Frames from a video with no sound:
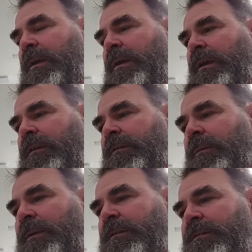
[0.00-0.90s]
it's
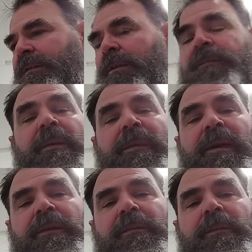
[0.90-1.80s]
always in my
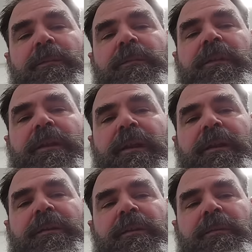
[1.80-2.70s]
mind that I
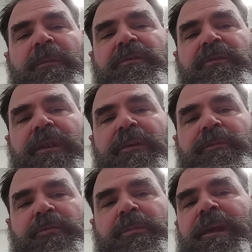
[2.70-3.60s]
need to make sure that
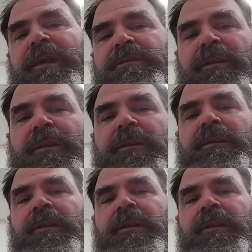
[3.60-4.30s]
foot's planted solid